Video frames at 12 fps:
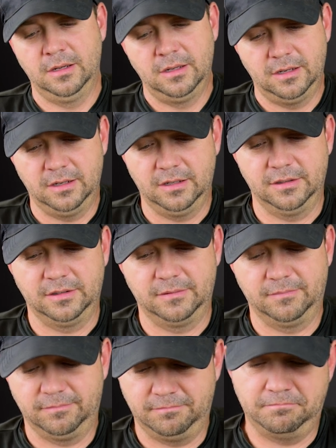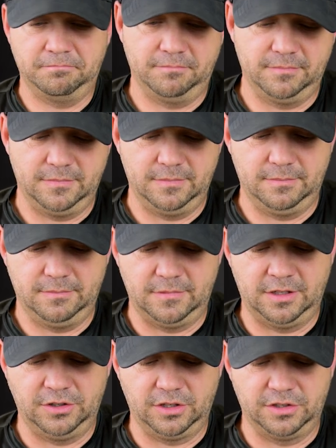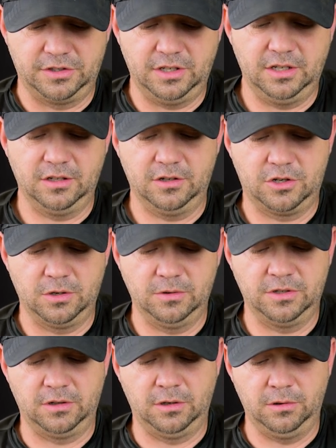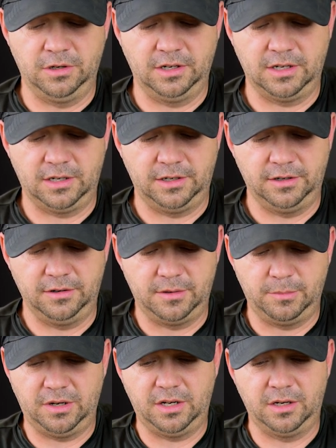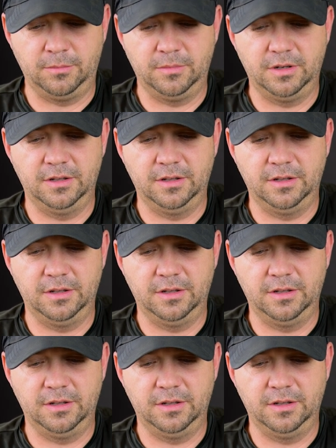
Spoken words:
As you can see, it shows it loading down here at the bottom.